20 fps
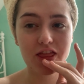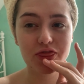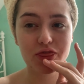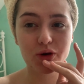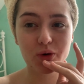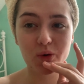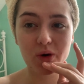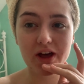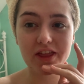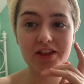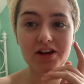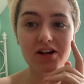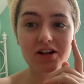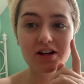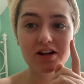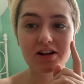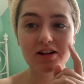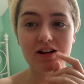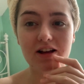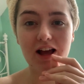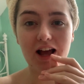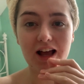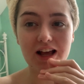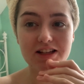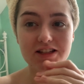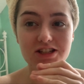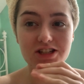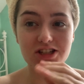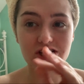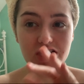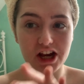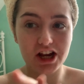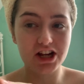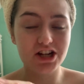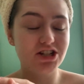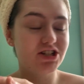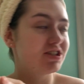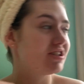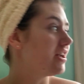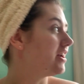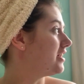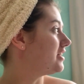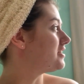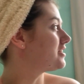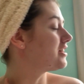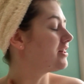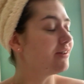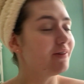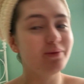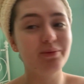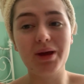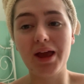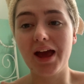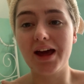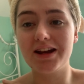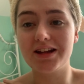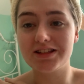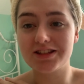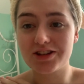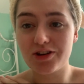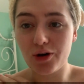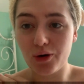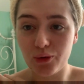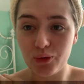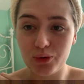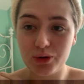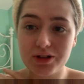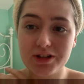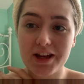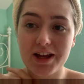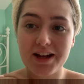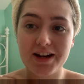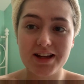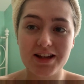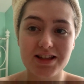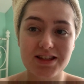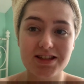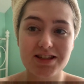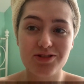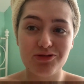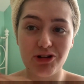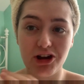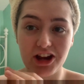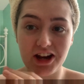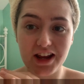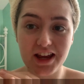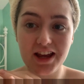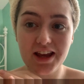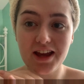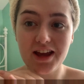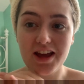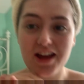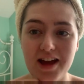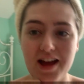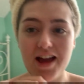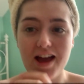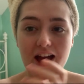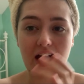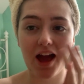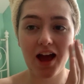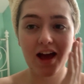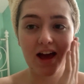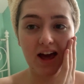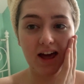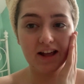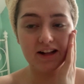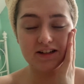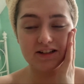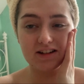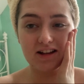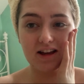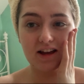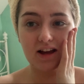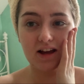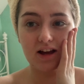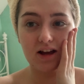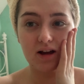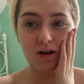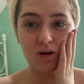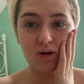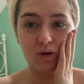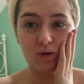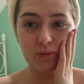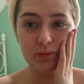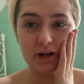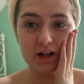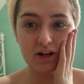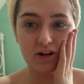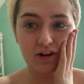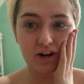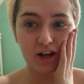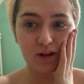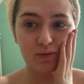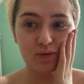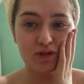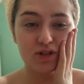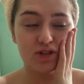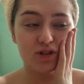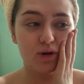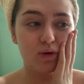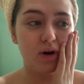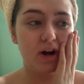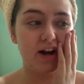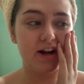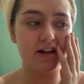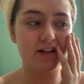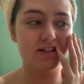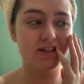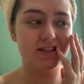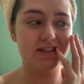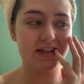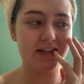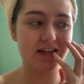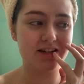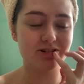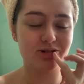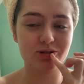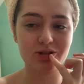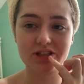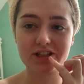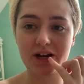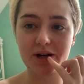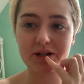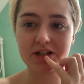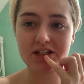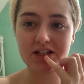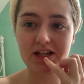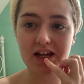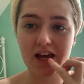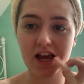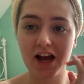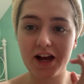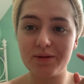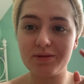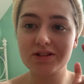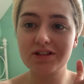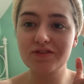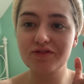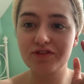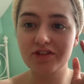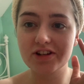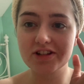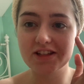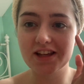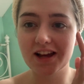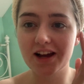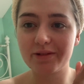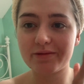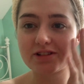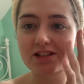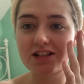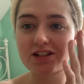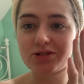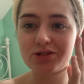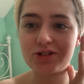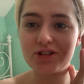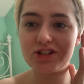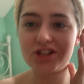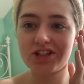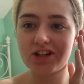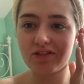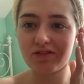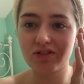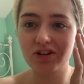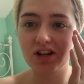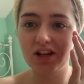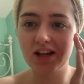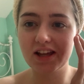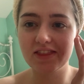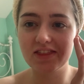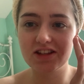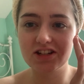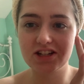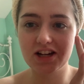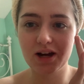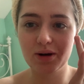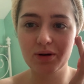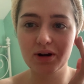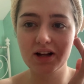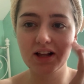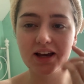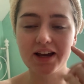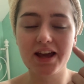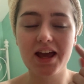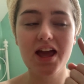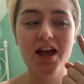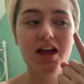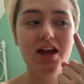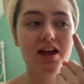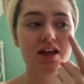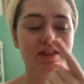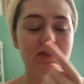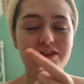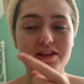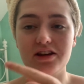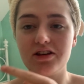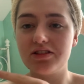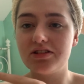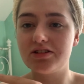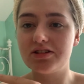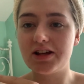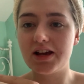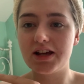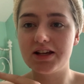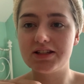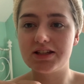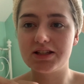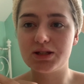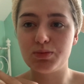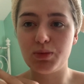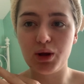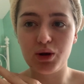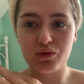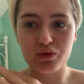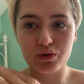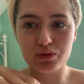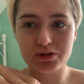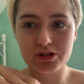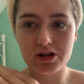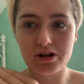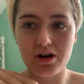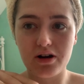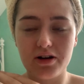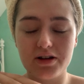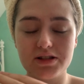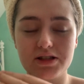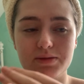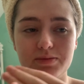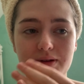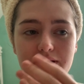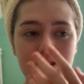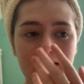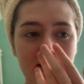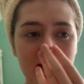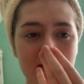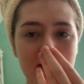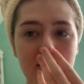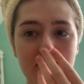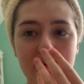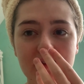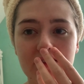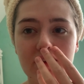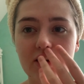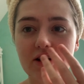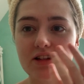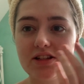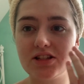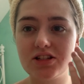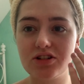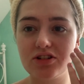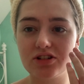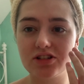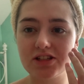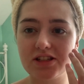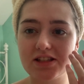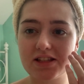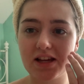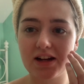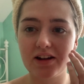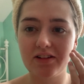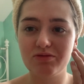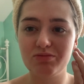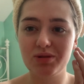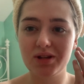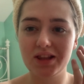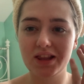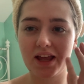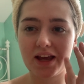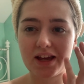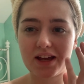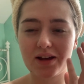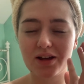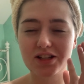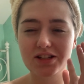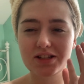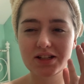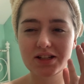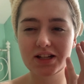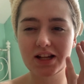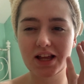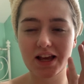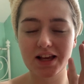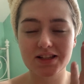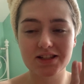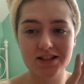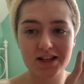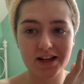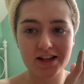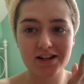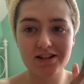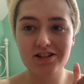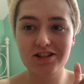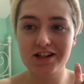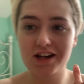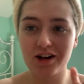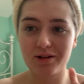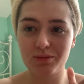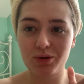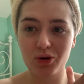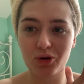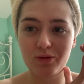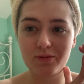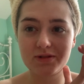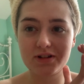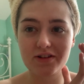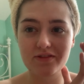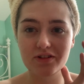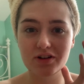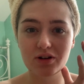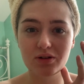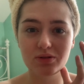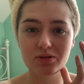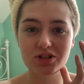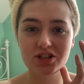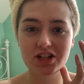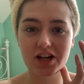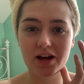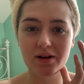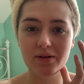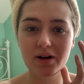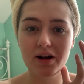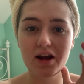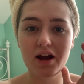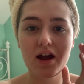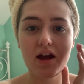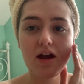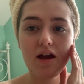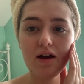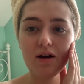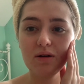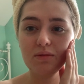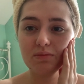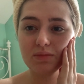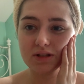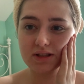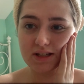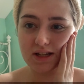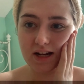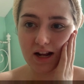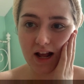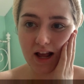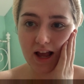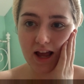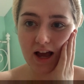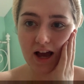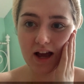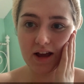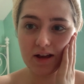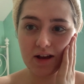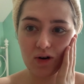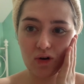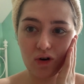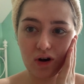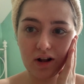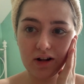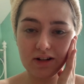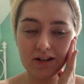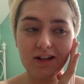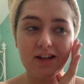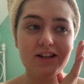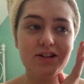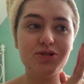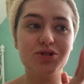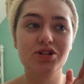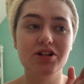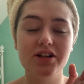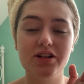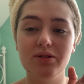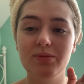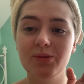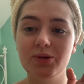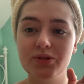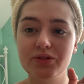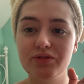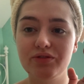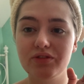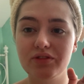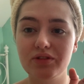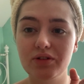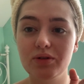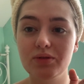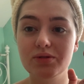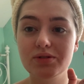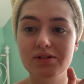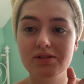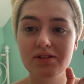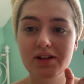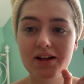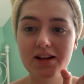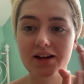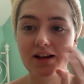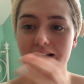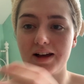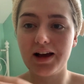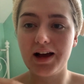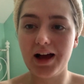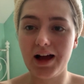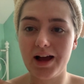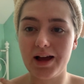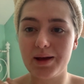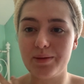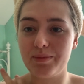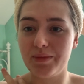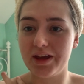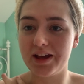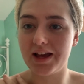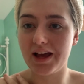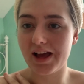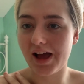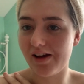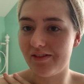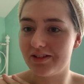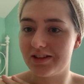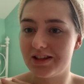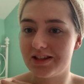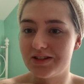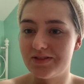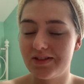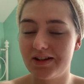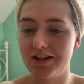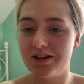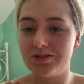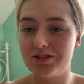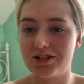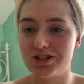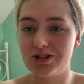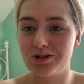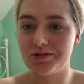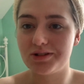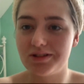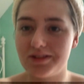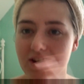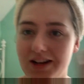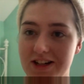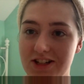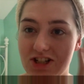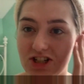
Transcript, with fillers: the weather has changed and it's gloomy and it's cold and it's rainy and oh my god it was so hard to take a cold shower today i was freezing i was literally shivering in the shower like the other days it's been roasting hot it's been like nearly 30 degrees and i've been like excited to come home to have a cold shower but today i literally almost froze like i'm like having this video to show you that i